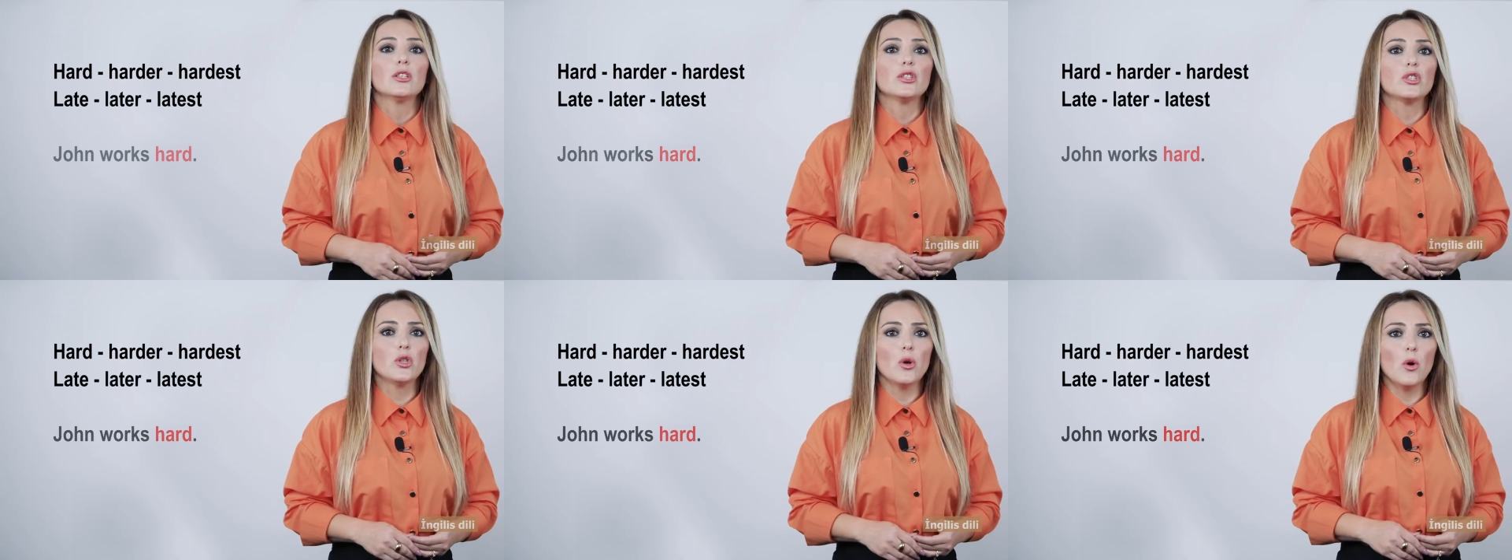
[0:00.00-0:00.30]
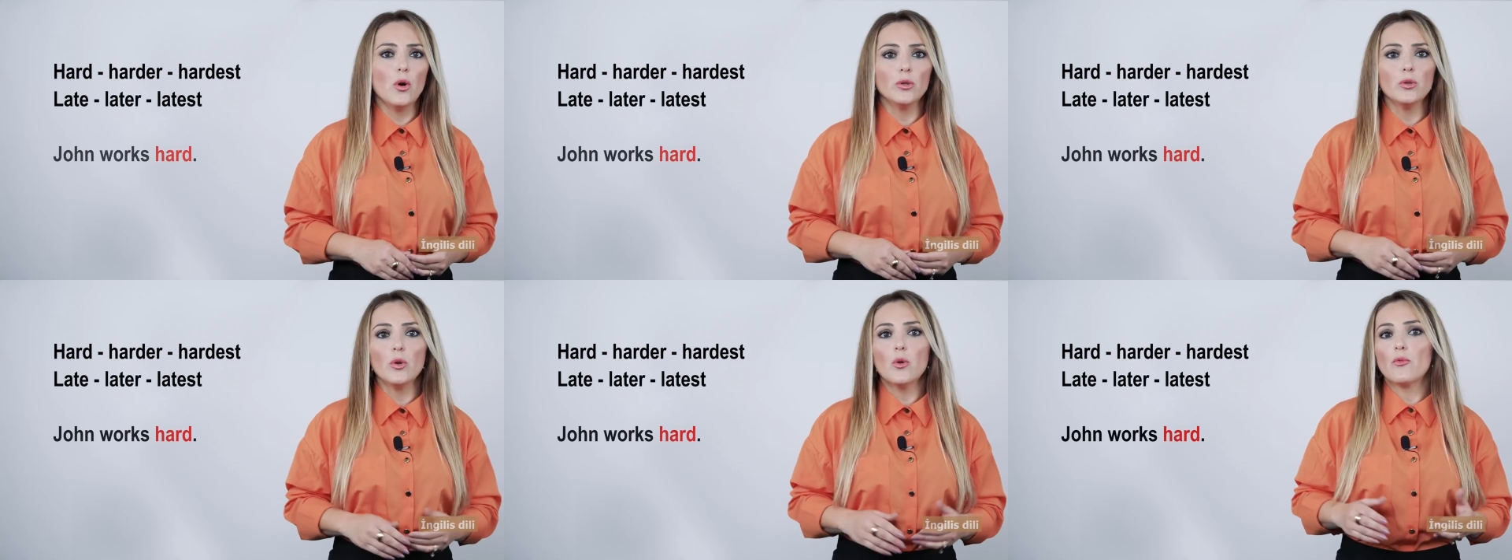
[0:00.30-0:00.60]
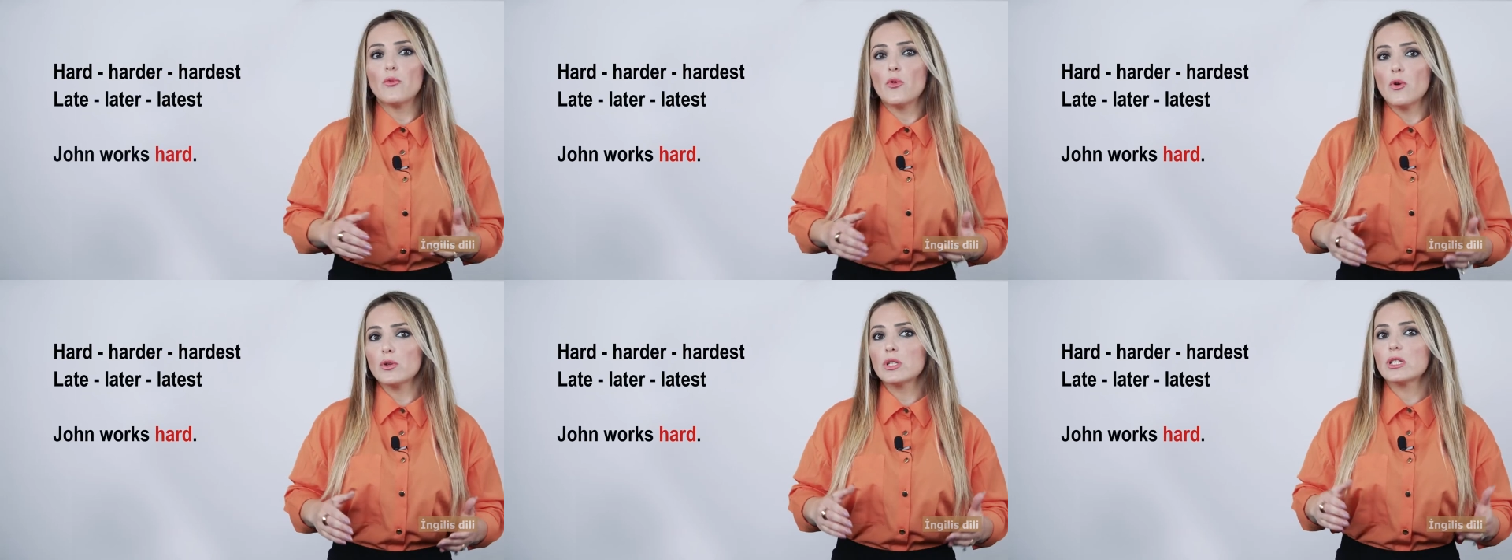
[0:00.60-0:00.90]
John
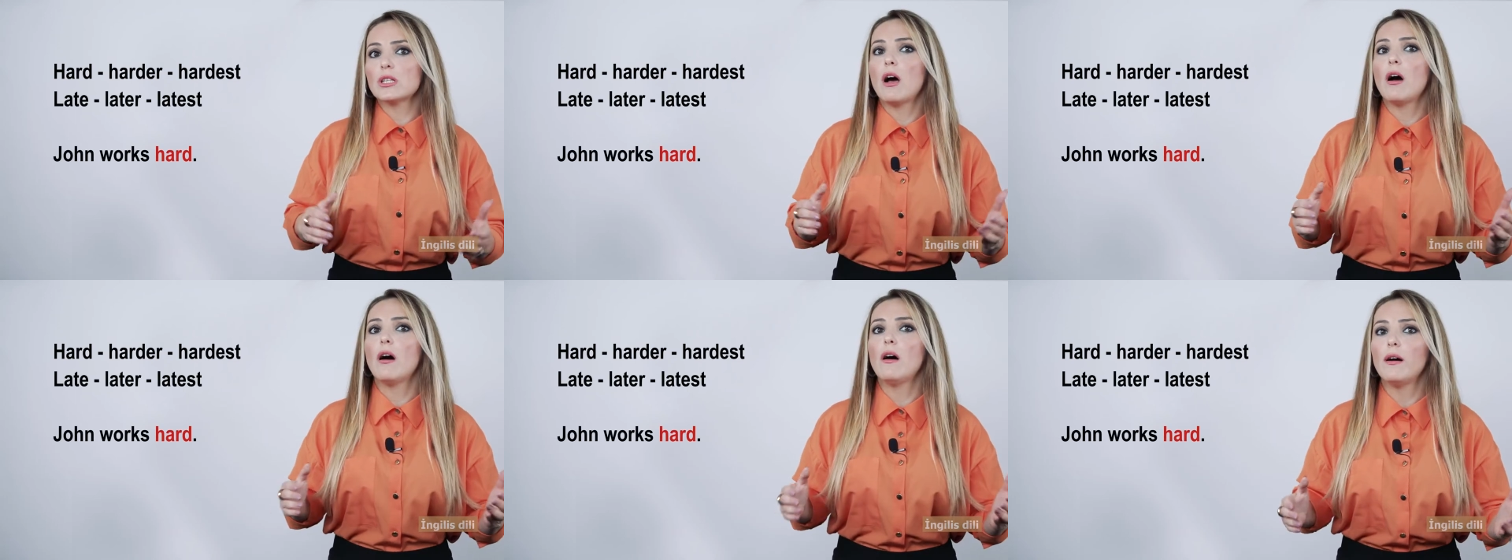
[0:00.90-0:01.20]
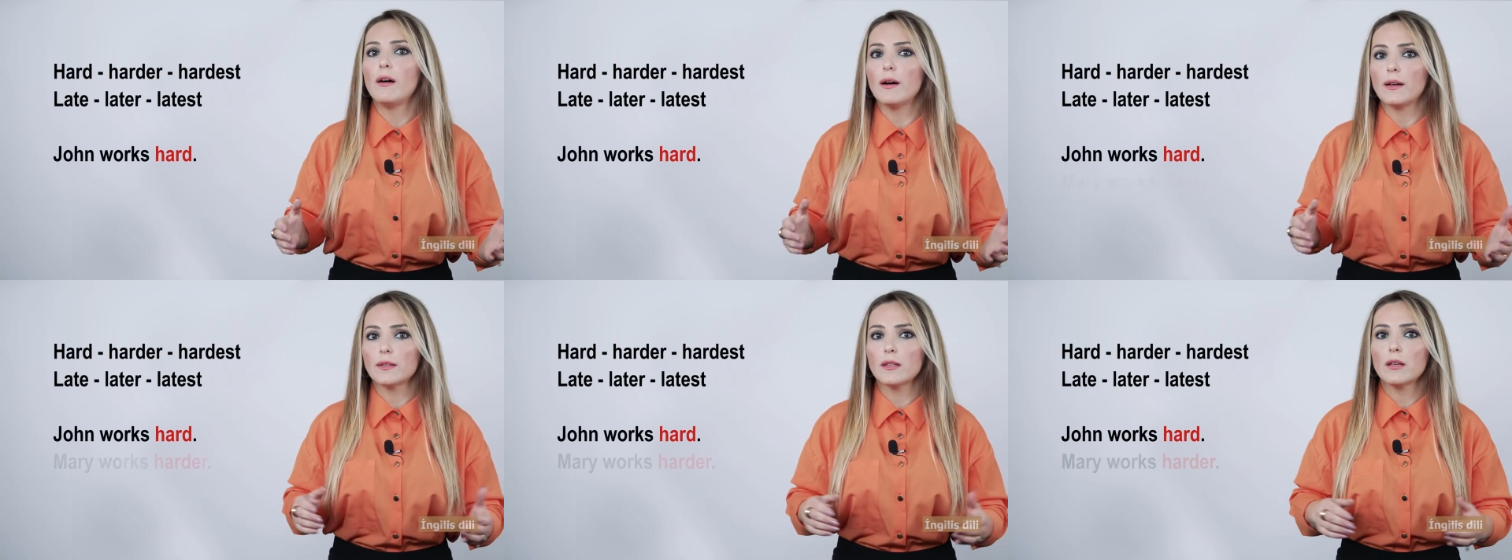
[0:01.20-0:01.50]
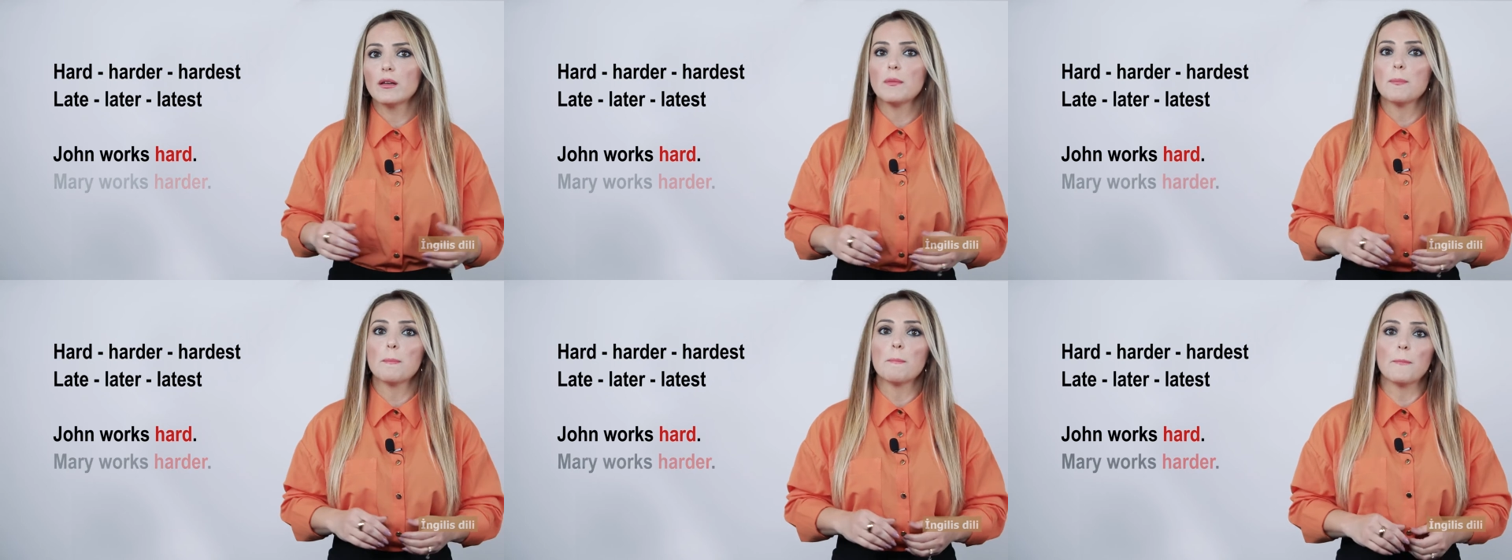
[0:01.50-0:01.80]
works hard,
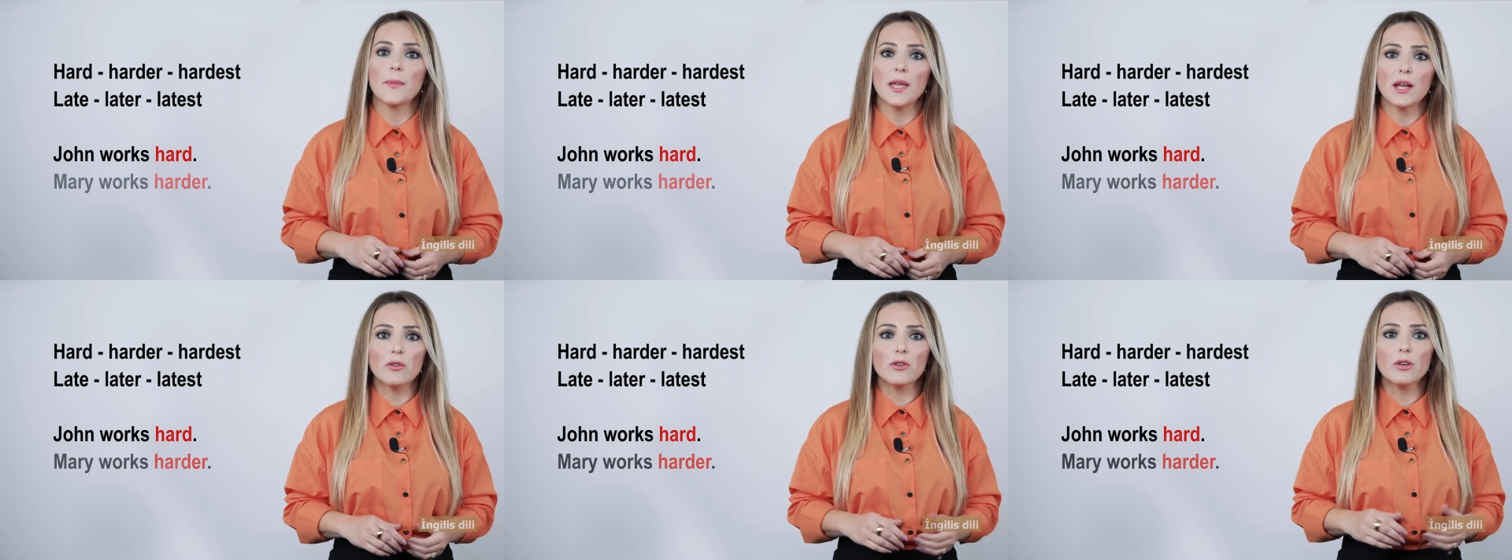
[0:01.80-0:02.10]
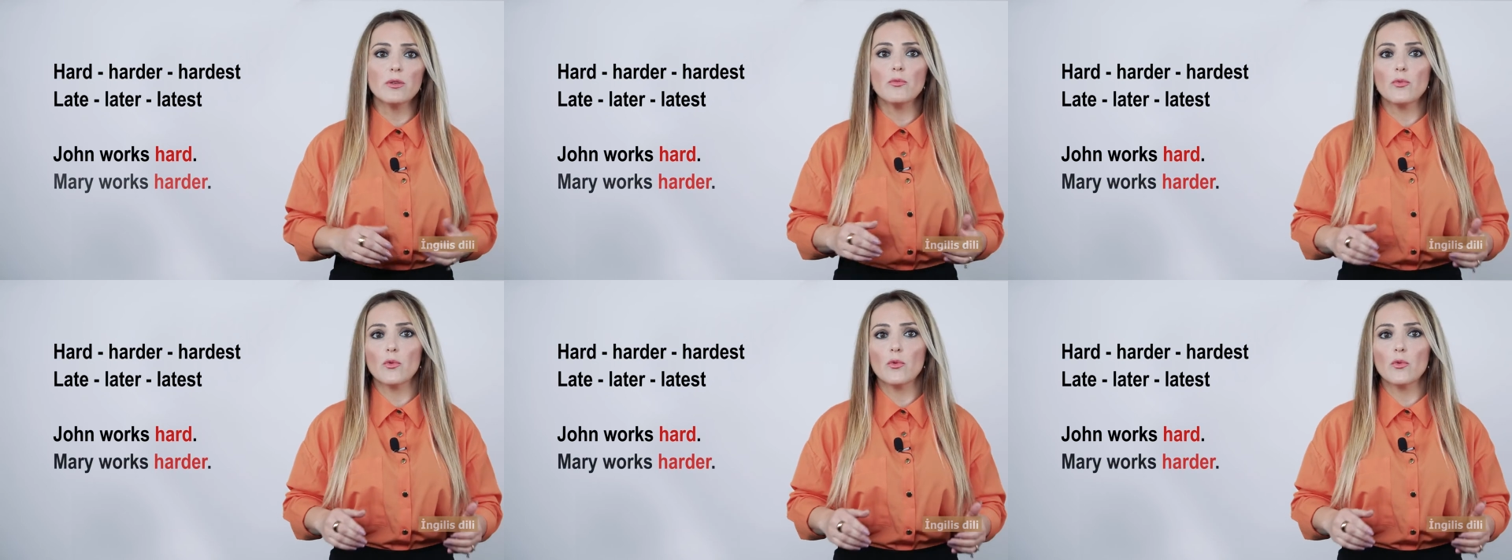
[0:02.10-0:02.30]
Mary